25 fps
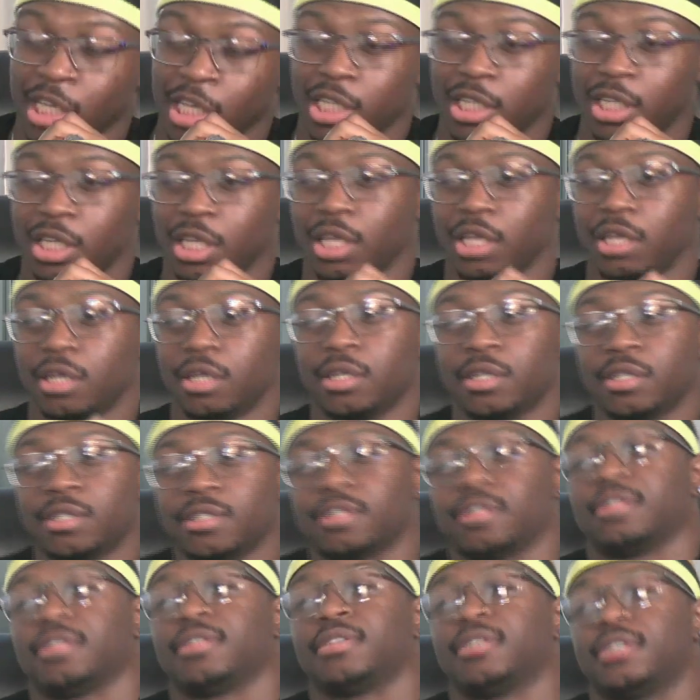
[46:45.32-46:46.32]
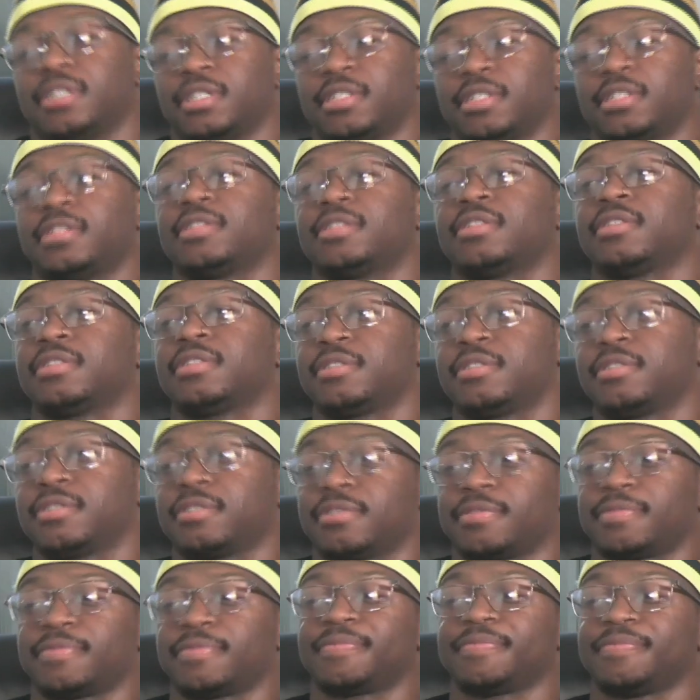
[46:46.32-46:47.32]
Yeah. I'm just yeah. man, I'm
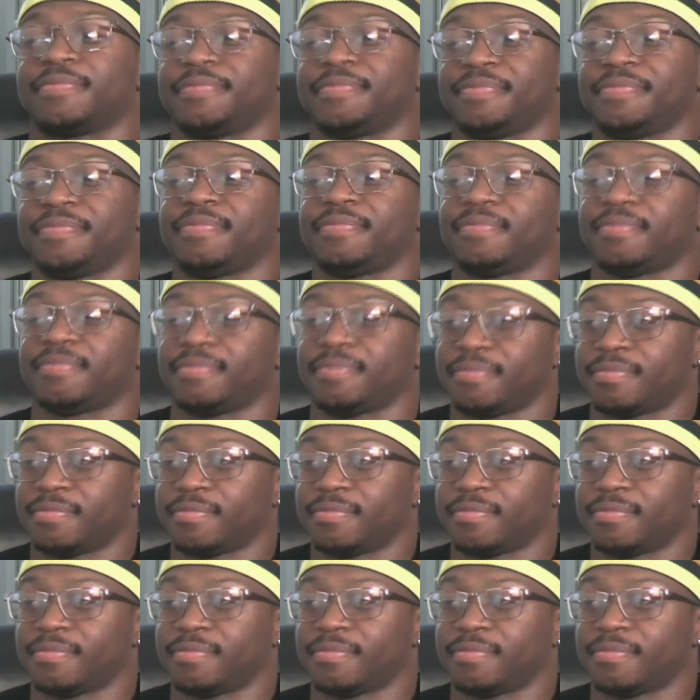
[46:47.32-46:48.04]
just chilling today.